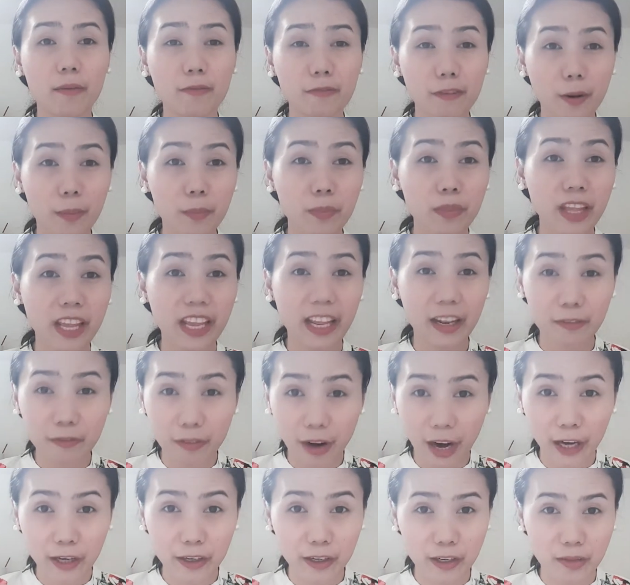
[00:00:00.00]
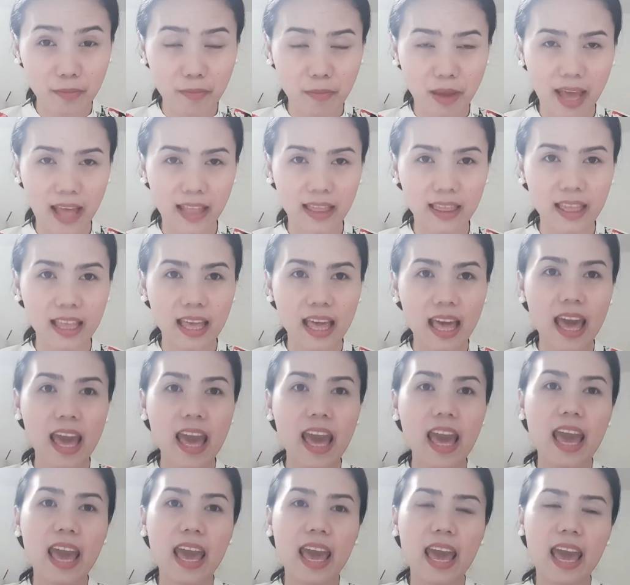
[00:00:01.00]
from the environment,
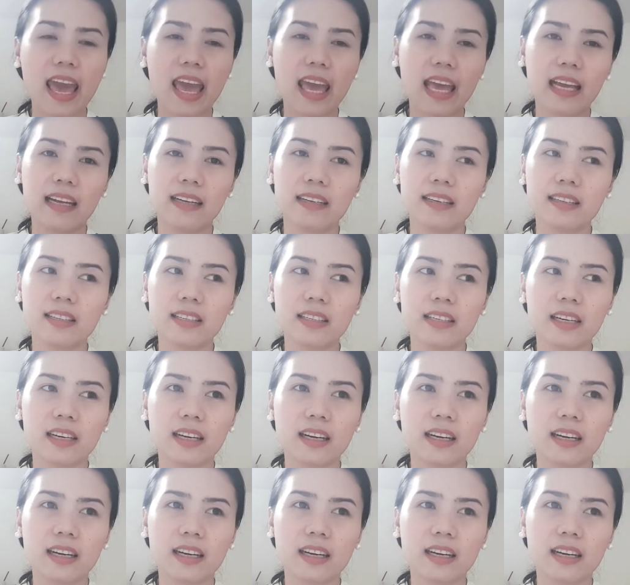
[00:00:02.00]
and